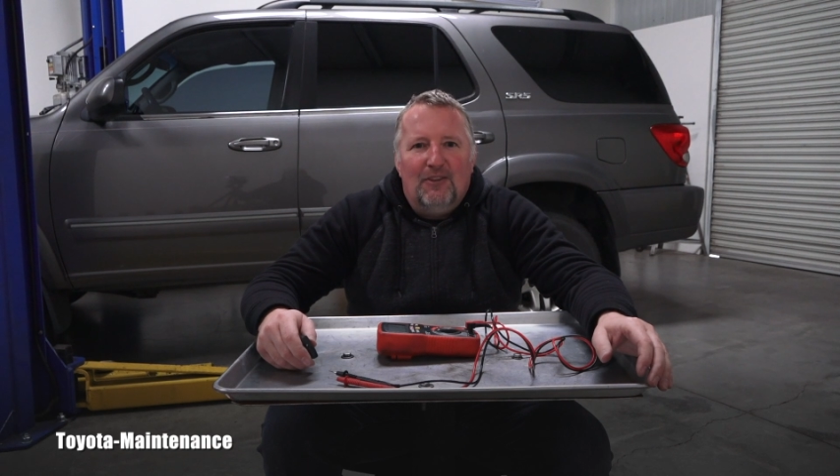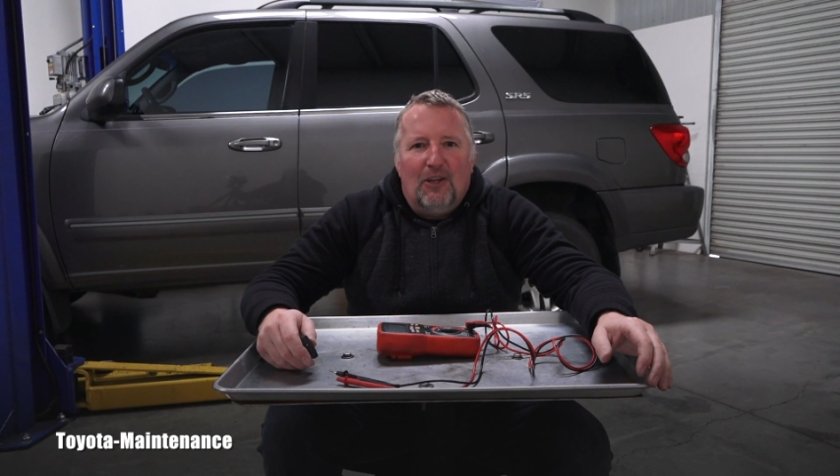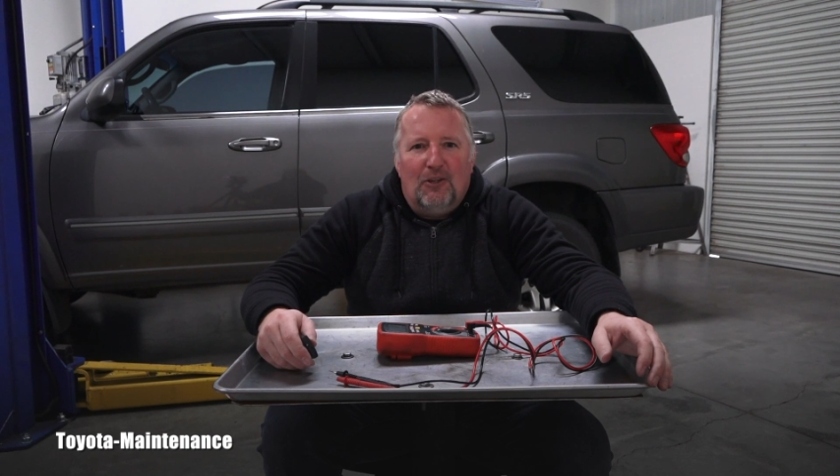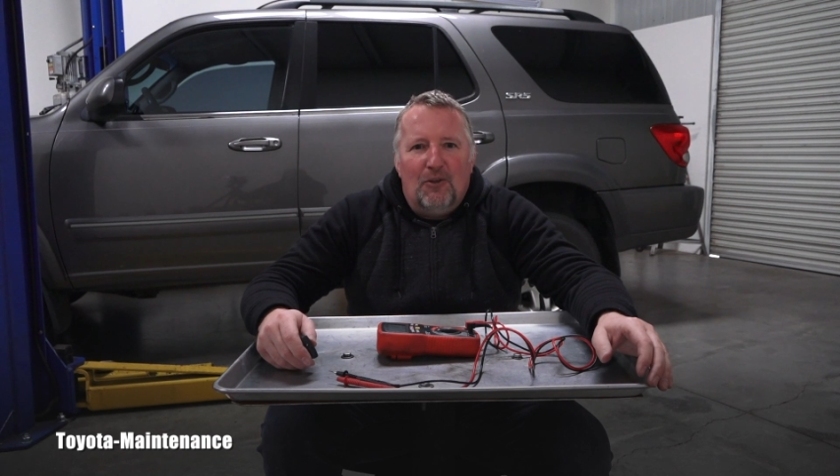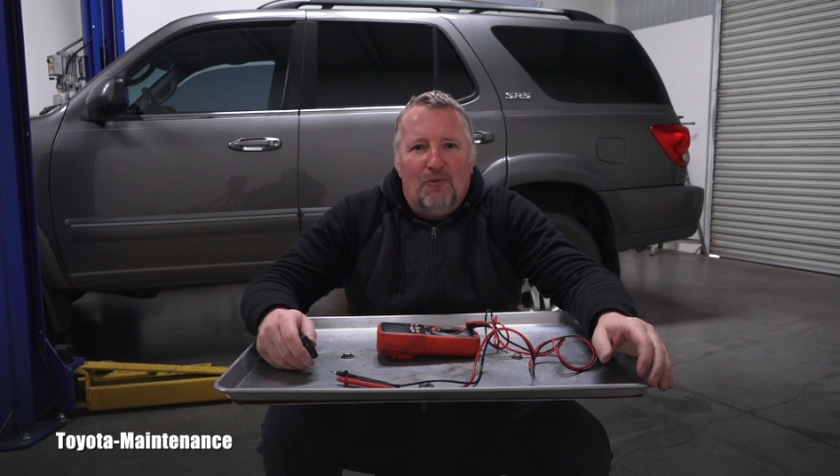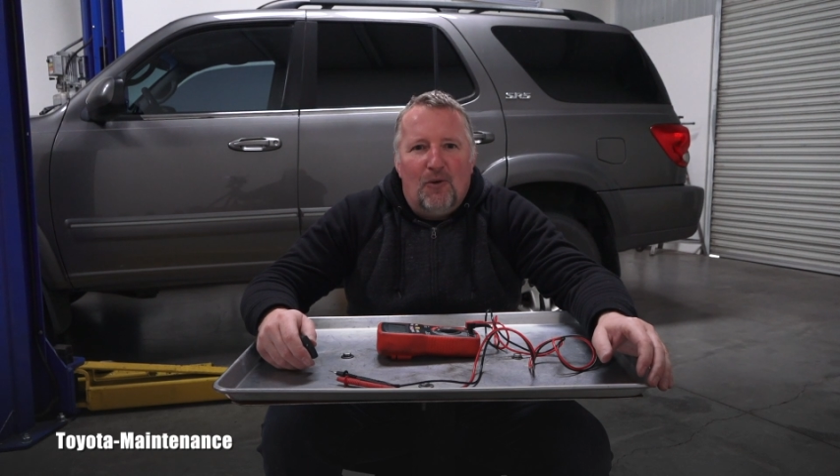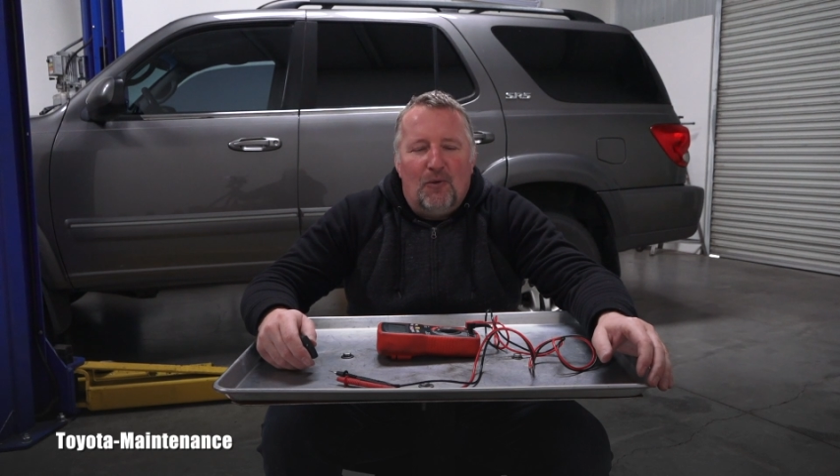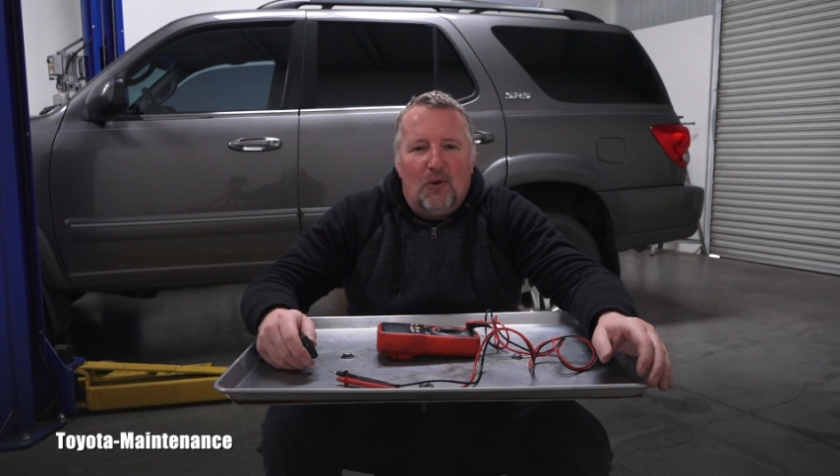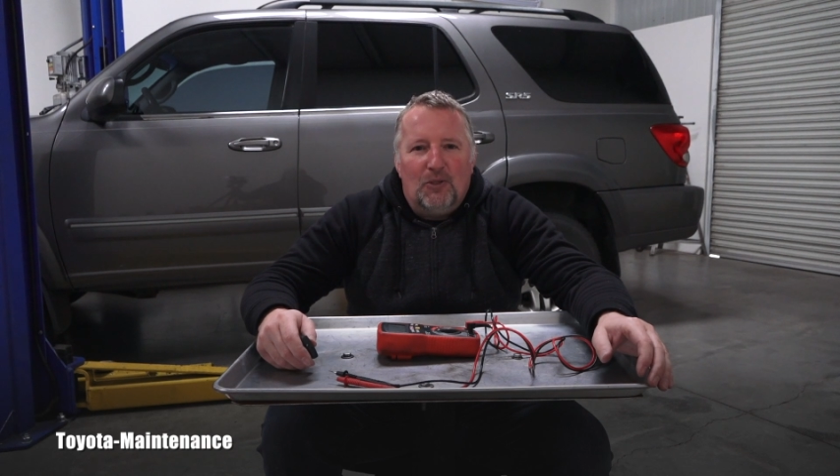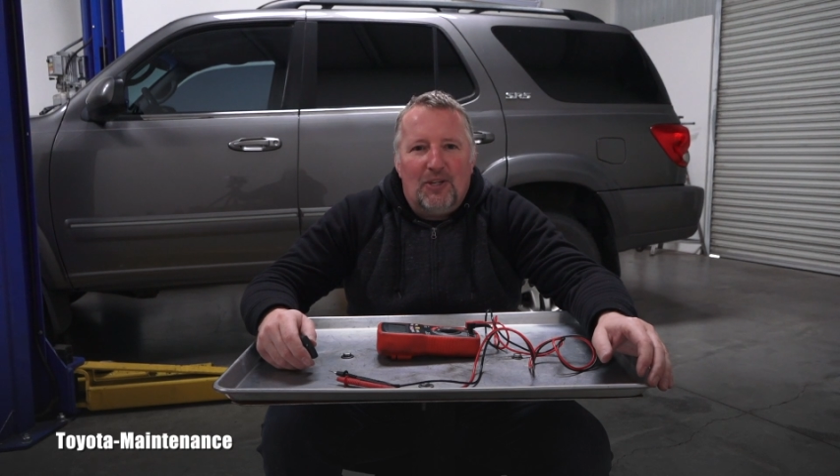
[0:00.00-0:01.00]
Thank you
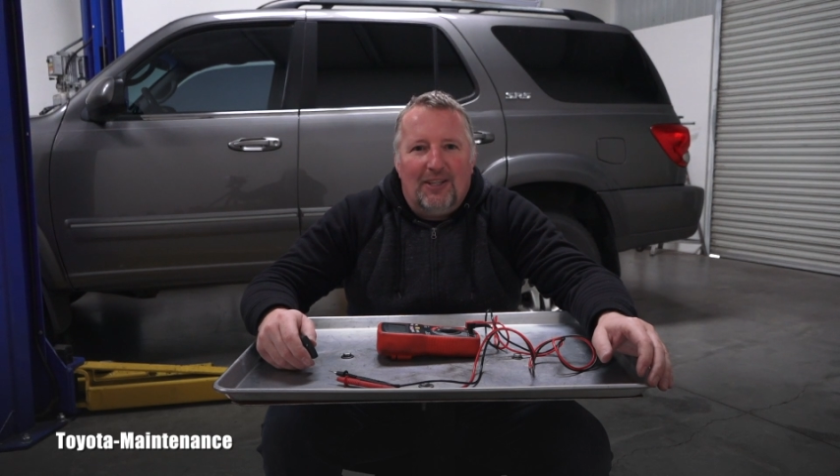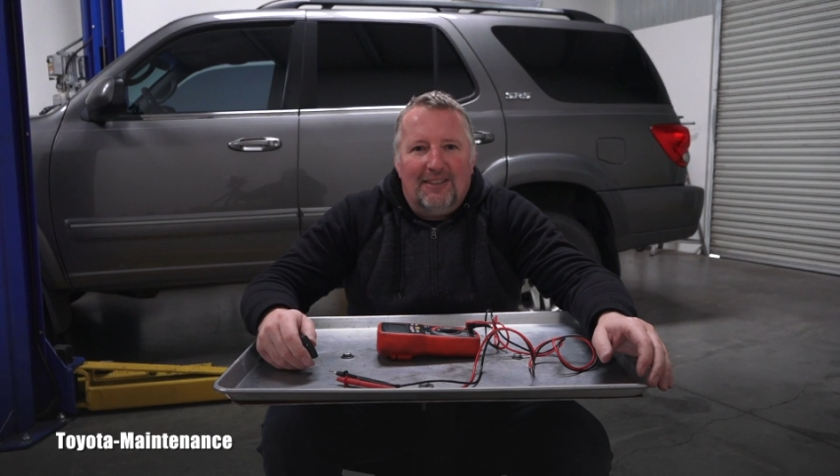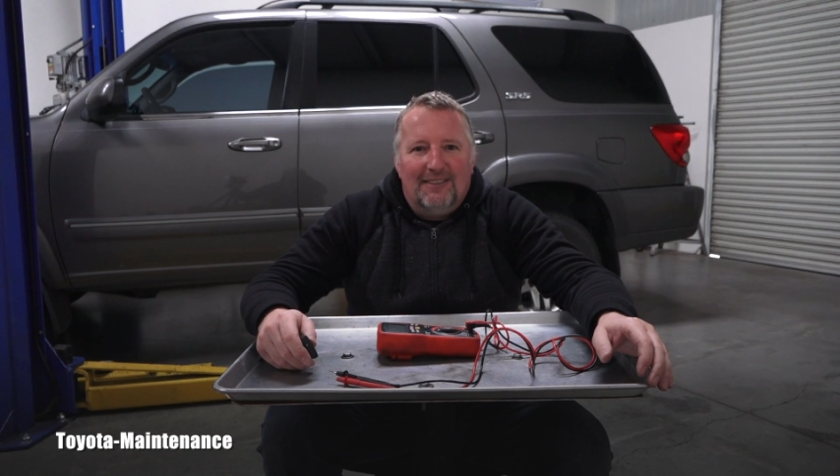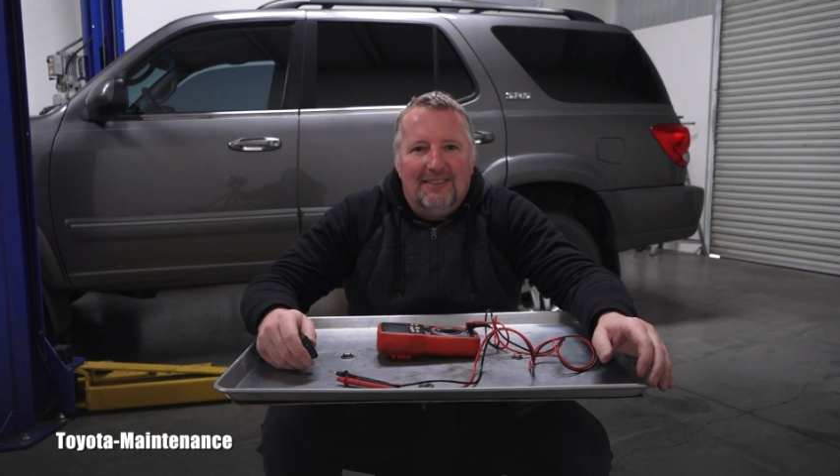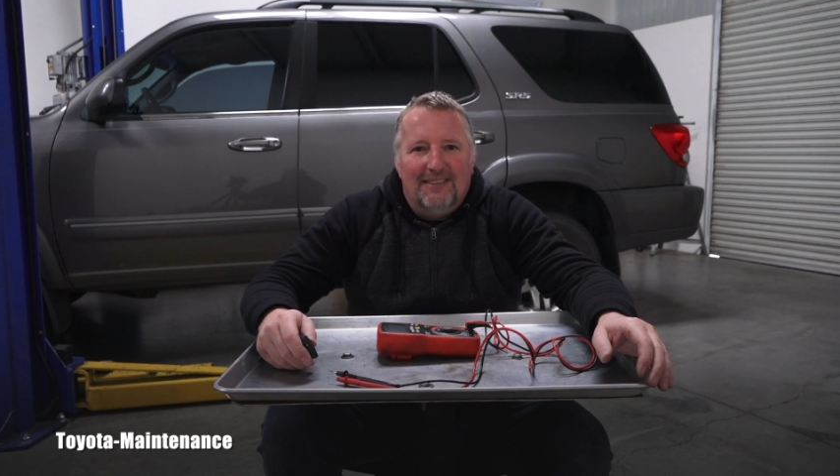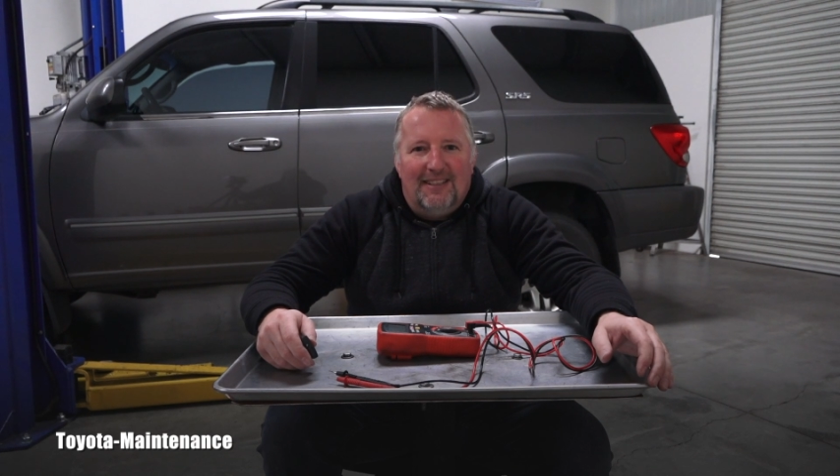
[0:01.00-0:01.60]
for watching